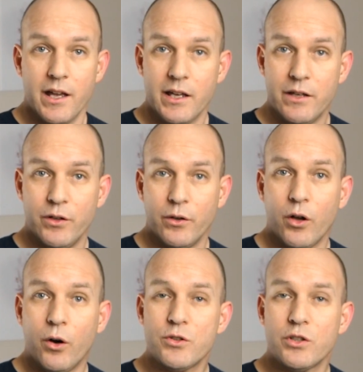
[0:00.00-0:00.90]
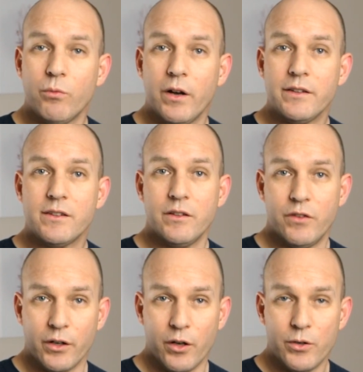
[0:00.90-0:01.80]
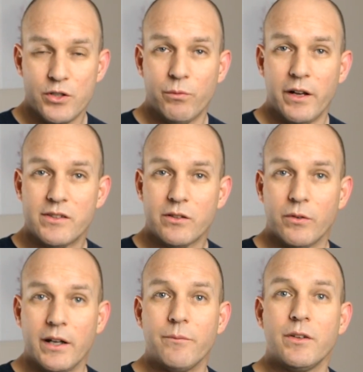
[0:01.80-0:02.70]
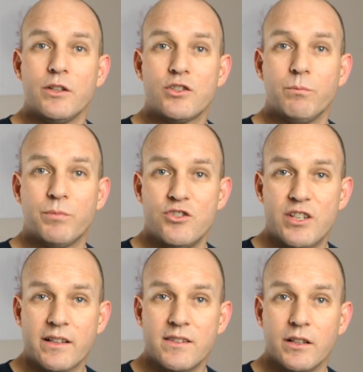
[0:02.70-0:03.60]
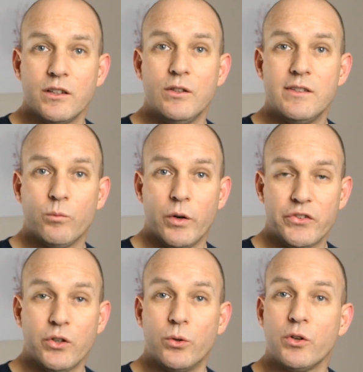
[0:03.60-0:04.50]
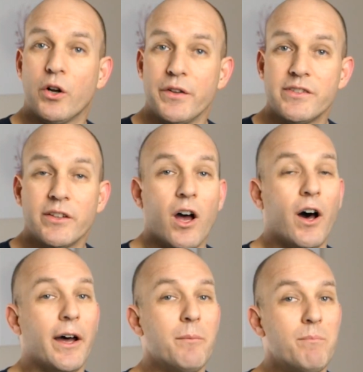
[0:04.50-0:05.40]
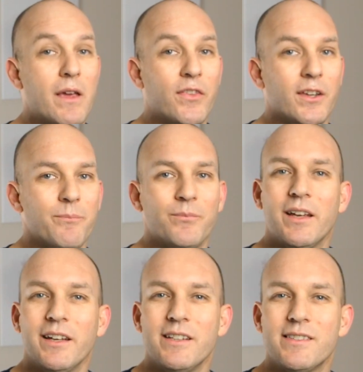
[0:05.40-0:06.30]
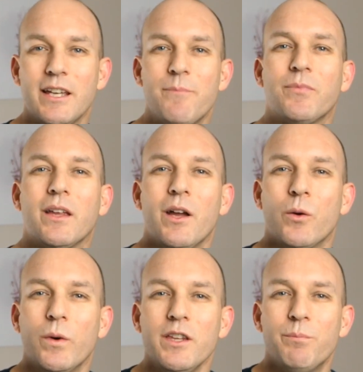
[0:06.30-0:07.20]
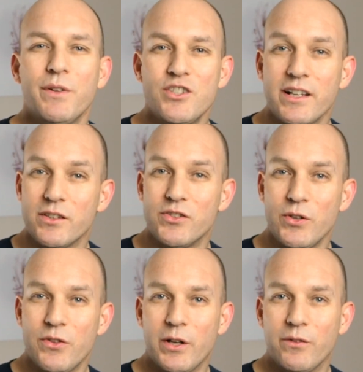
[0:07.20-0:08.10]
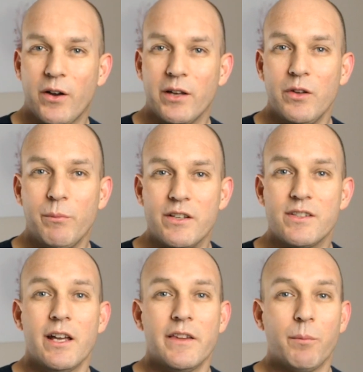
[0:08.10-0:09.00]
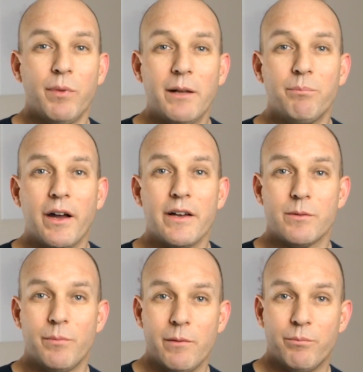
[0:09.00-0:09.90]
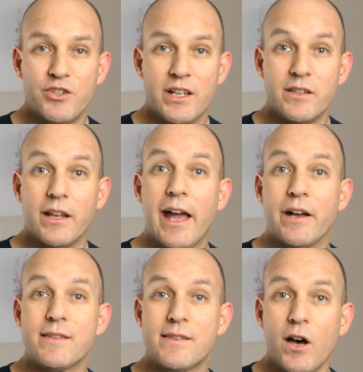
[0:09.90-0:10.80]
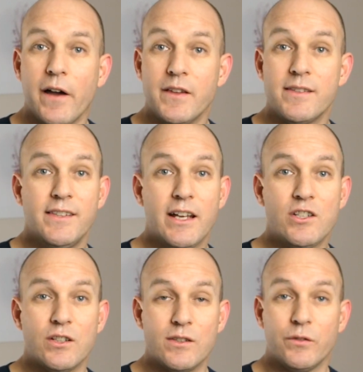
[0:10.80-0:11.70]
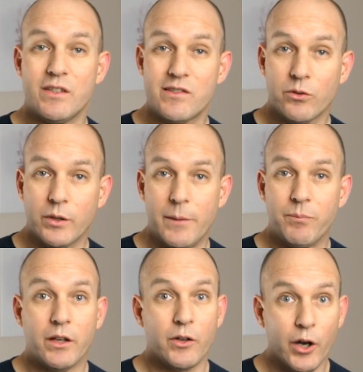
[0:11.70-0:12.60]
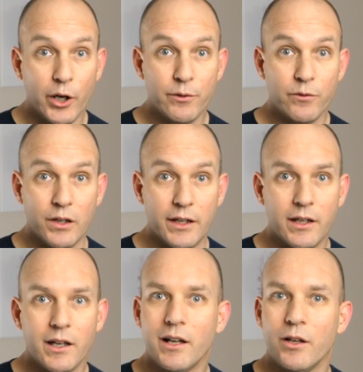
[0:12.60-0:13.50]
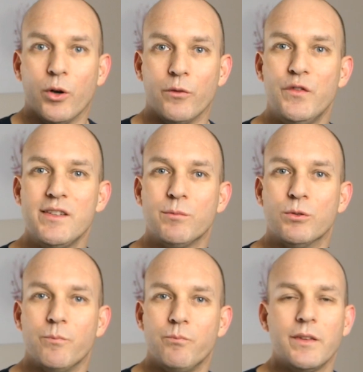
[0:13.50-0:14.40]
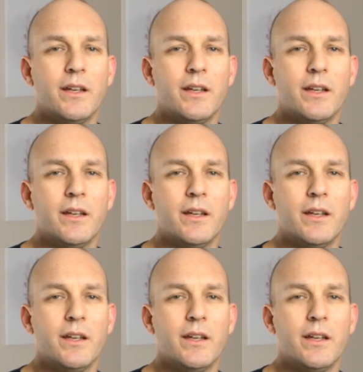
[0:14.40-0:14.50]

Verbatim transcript: If you're an ultra wide, if you've got an ultra wide screen, you should project it using what's called constant height method. You see, when you project a two thirty-five image, the black bars are being projected outside the sections of your screen and hopefully not visible.